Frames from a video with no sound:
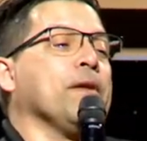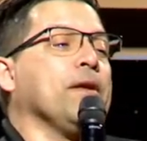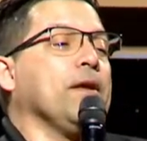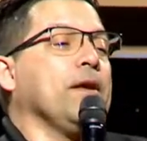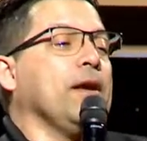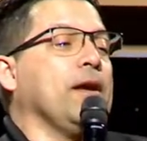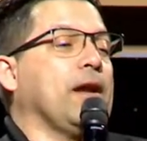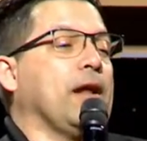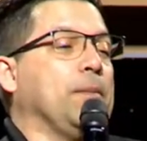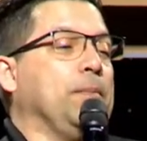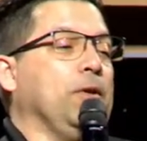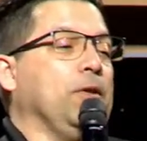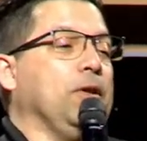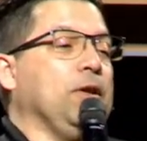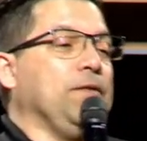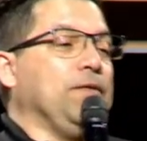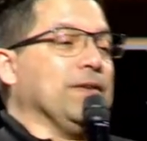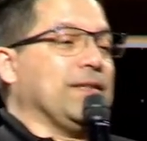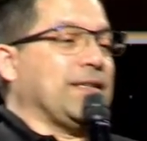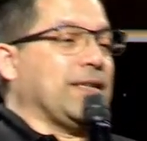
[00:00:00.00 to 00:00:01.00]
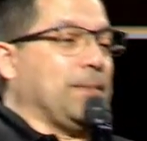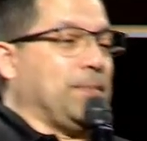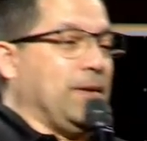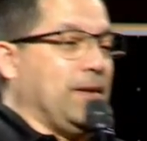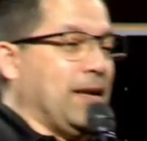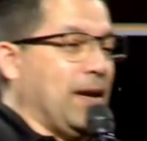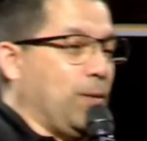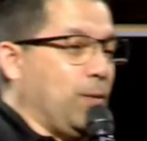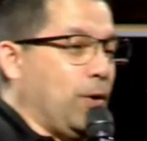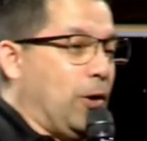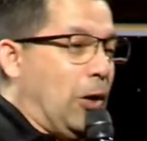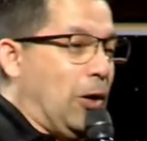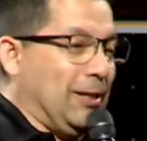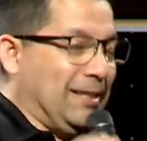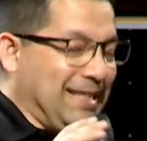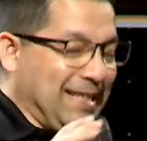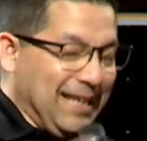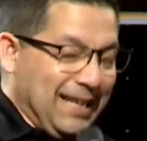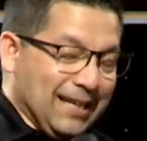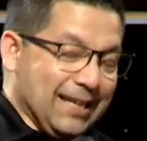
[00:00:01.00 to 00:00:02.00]
And I believe it's something that we're all
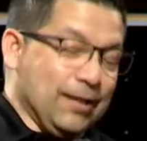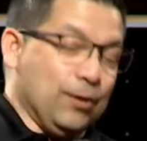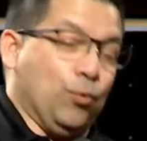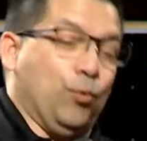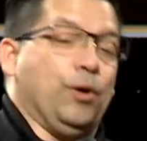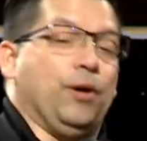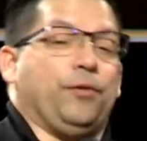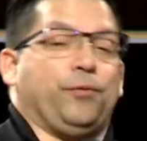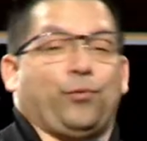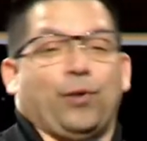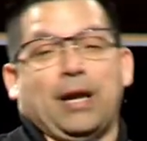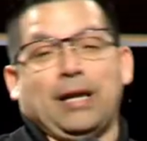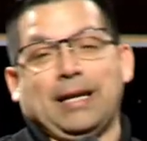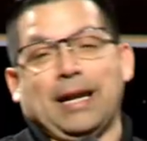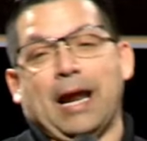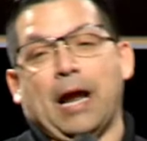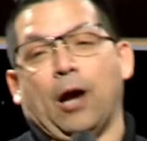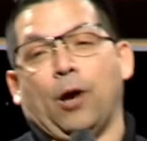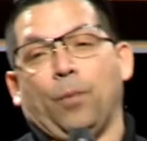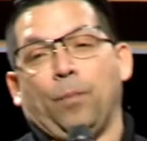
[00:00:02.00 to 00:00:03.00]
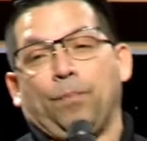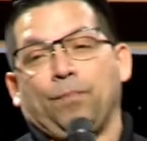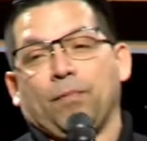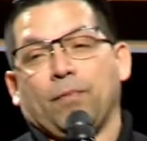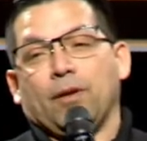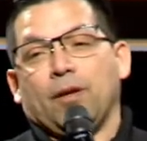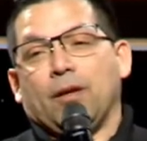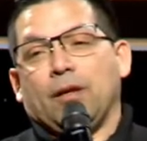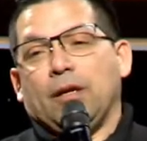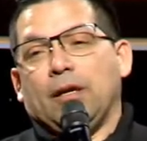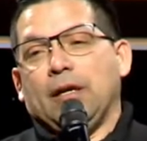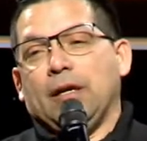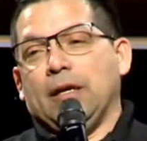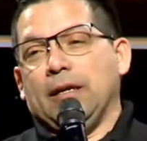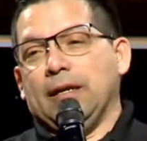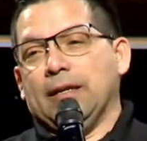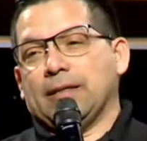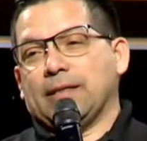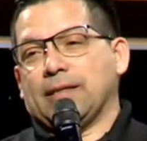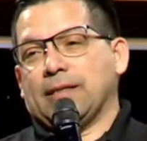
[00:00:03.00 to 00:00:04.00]
dealing with right now. And
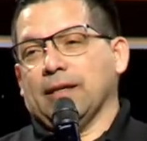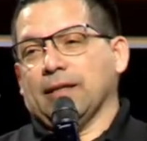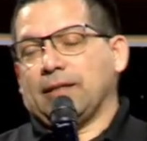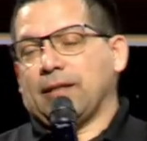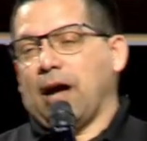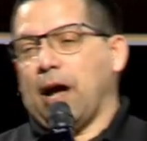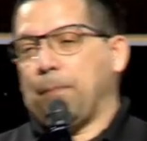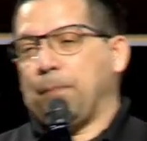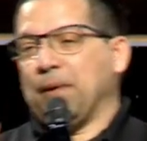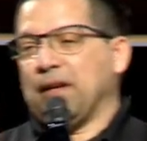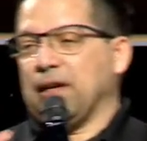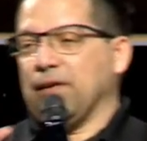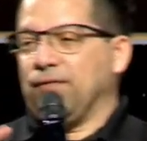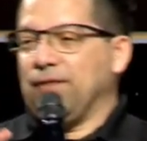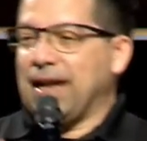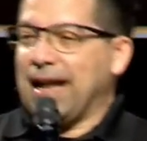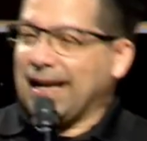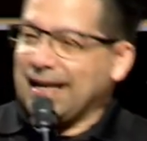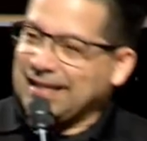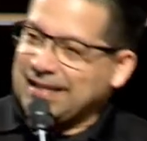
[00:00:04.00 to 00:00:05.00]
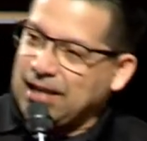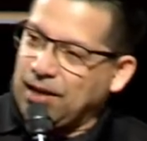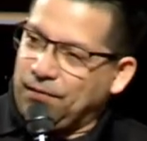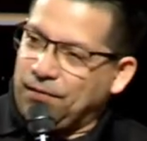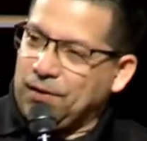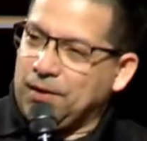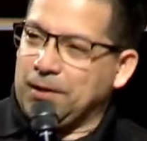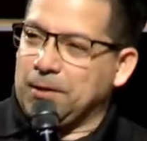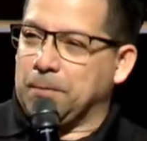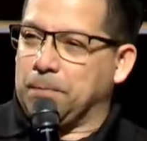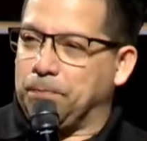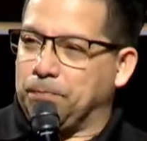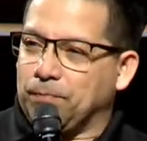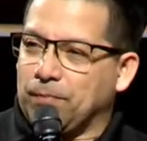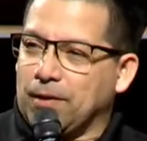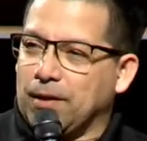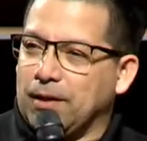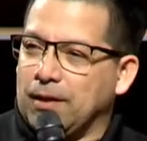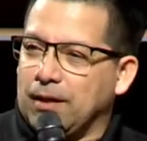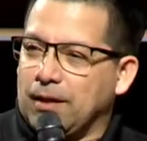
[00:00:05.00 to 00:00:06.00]
it's the topic of negativity.
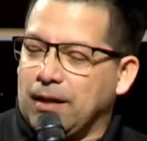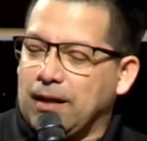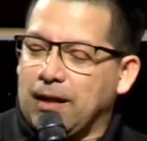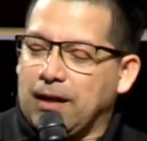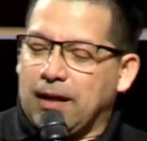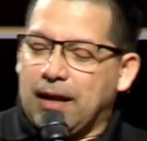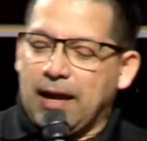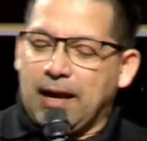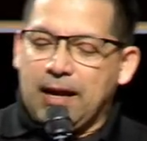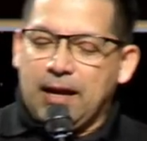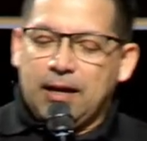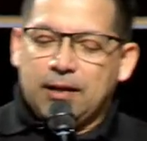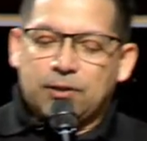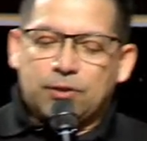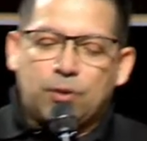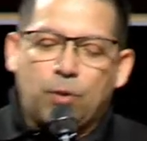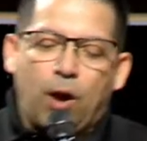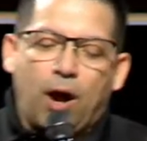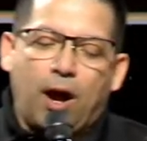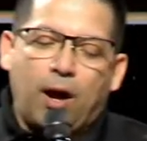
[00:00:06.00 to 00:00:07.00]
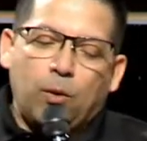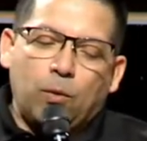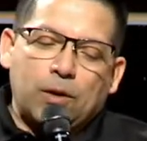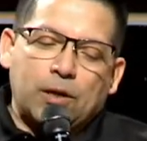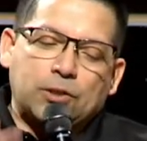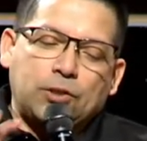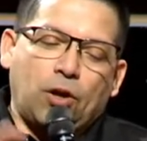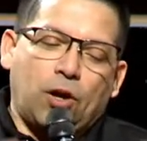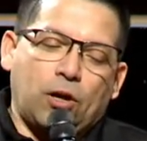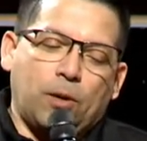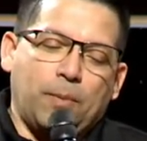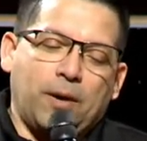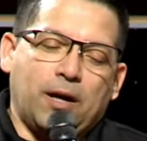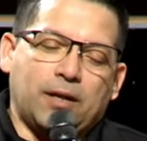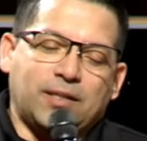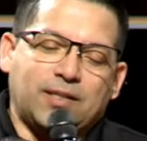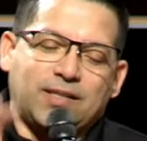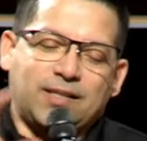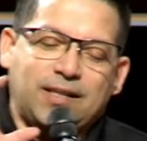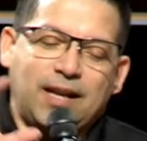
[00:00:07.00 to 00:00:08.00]
And I want to talk about
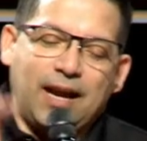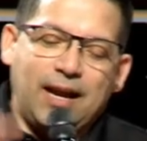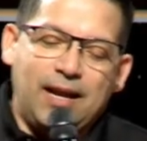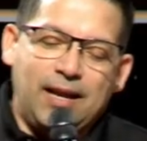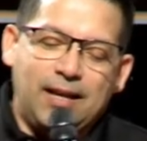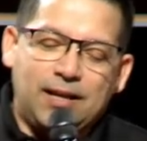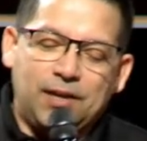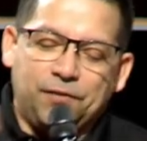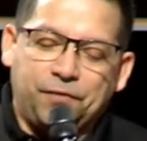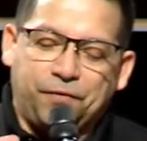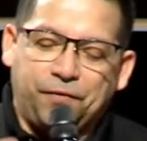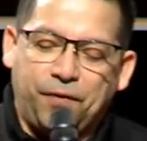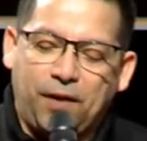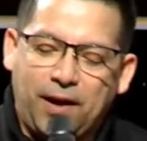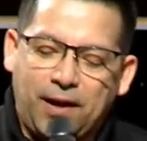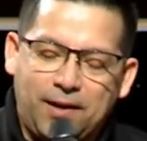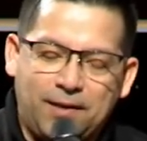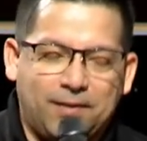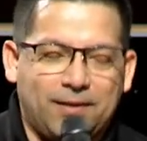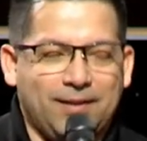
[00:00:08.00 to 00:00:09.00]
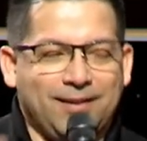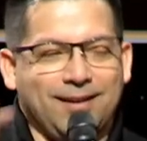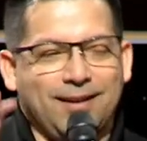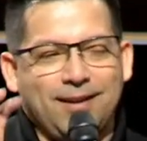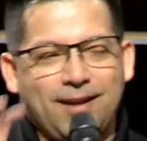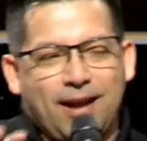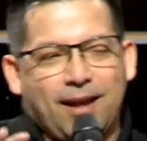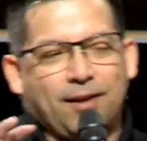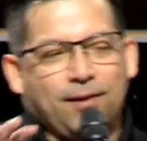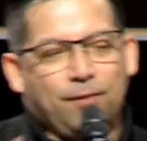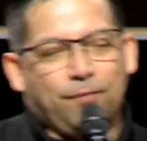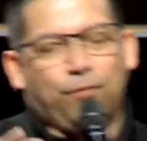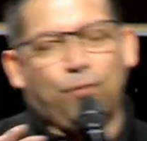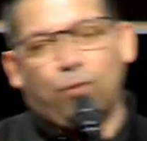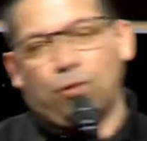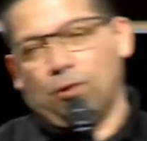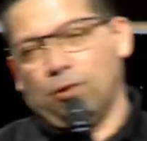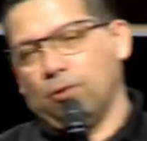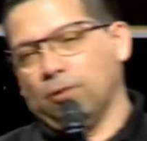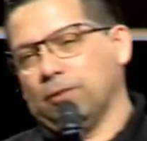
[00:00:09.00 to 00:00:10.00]
staying in faith in a negative
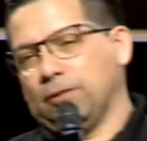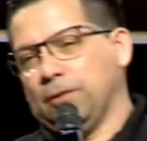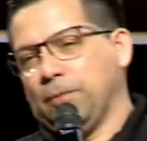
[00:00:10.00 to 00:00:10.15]
world.